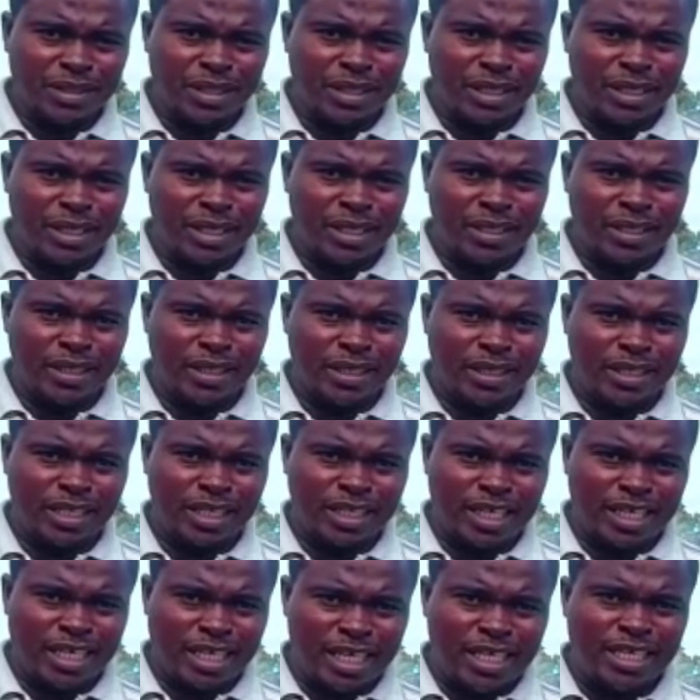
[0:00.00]

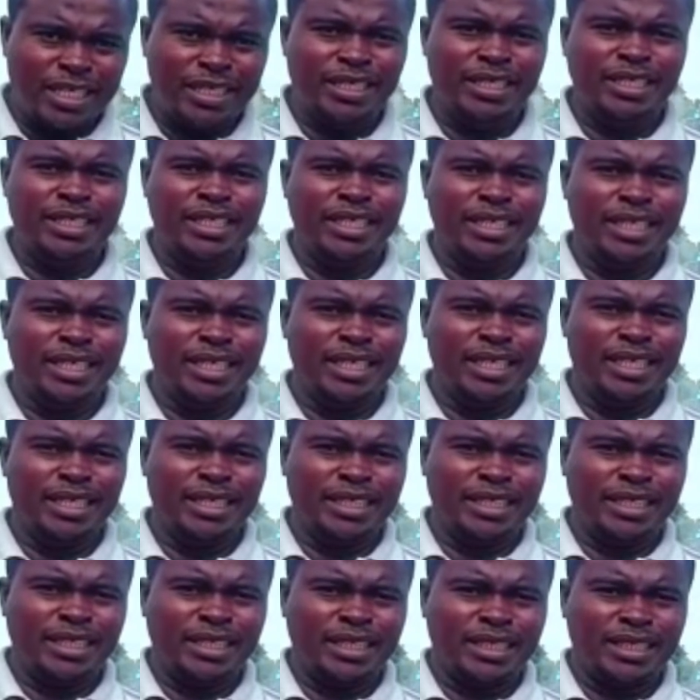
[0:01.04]
the kid
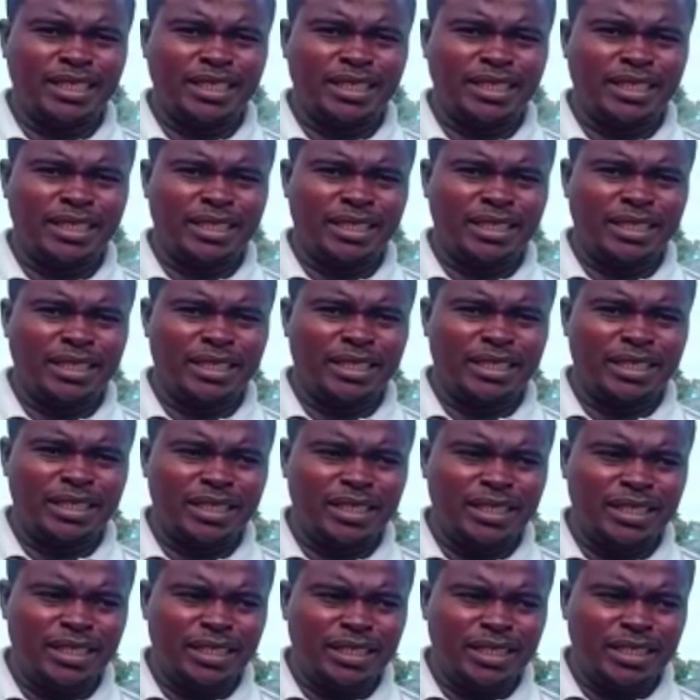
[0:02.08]
is
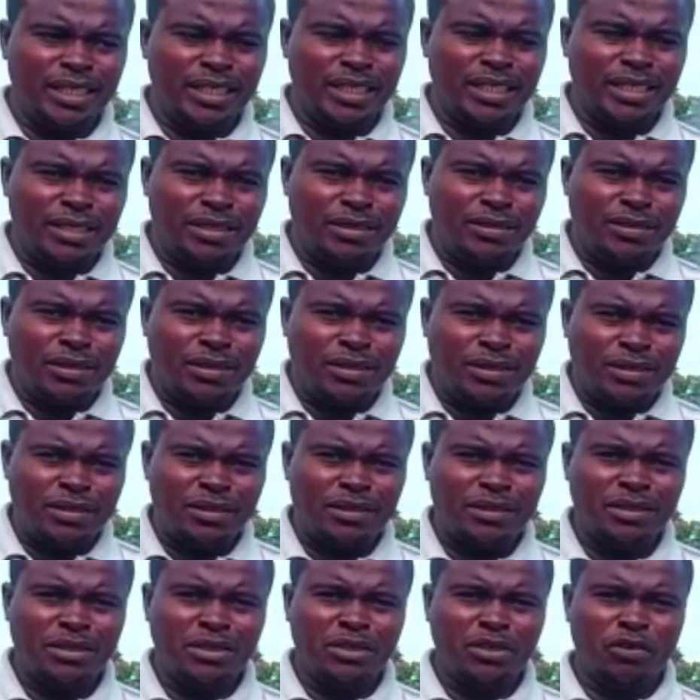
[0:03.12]

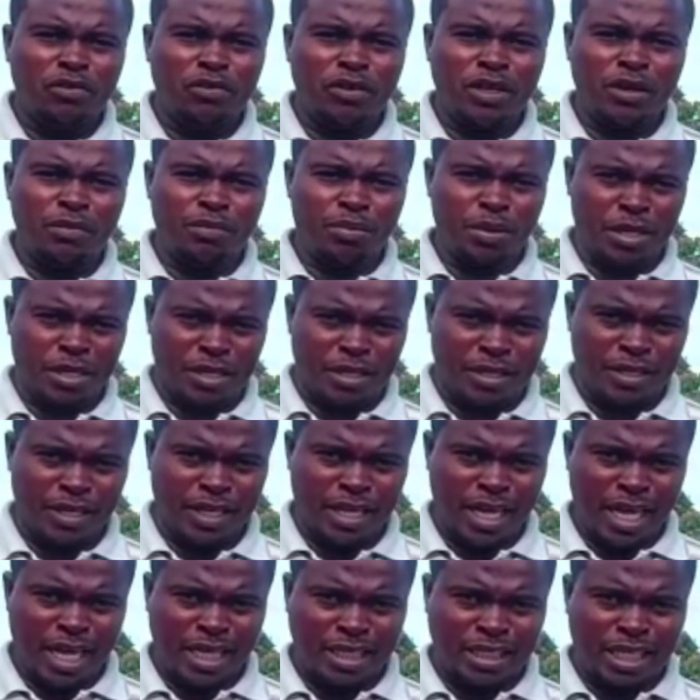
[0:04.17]
very big
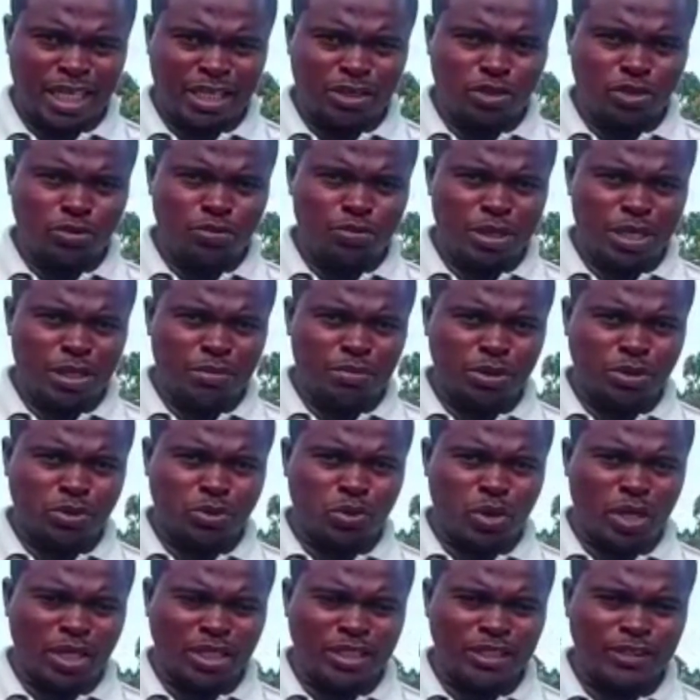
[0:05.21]
and cannot be able
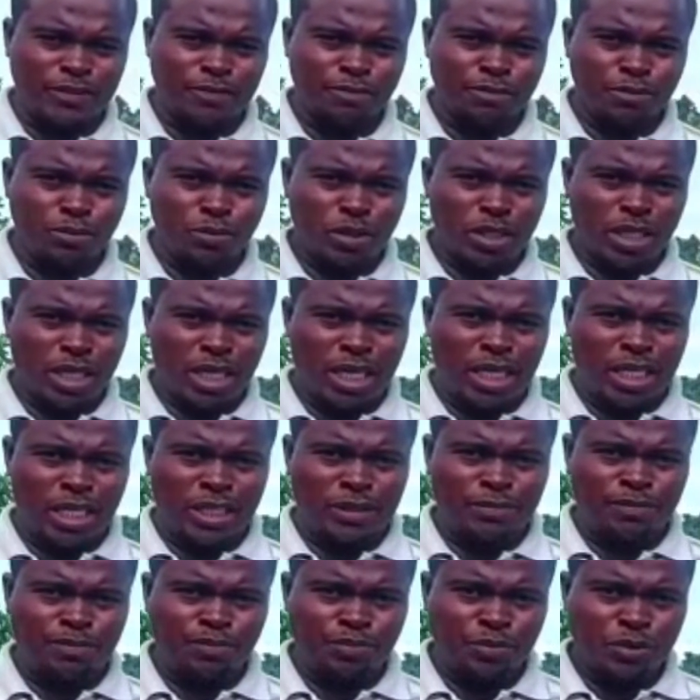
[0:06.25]
to
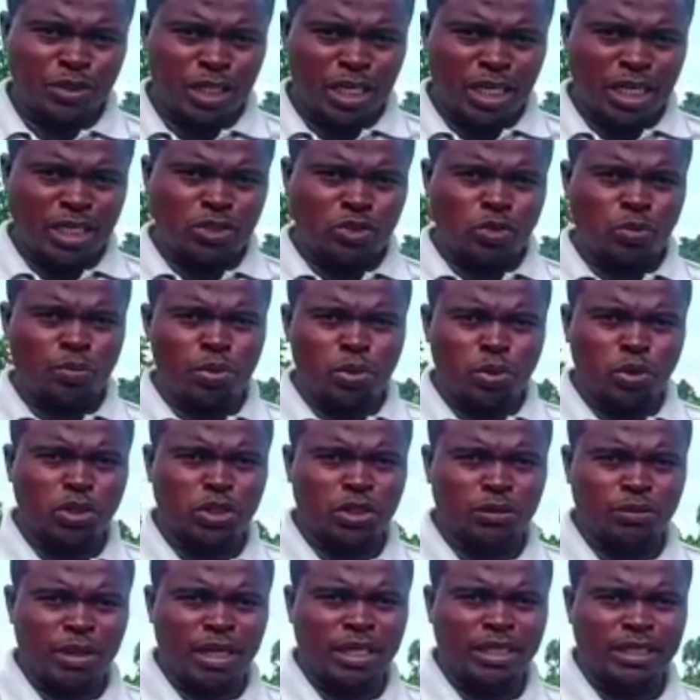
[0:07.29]
to
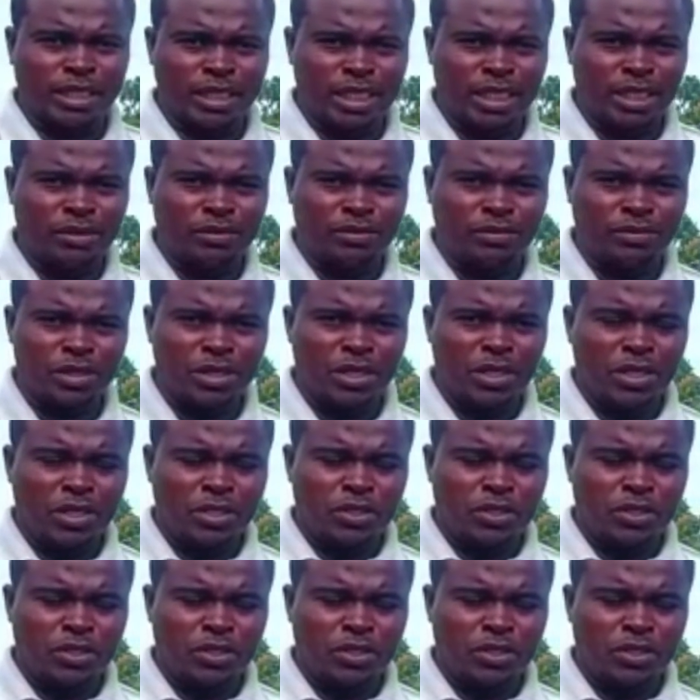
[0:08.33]
push by itself.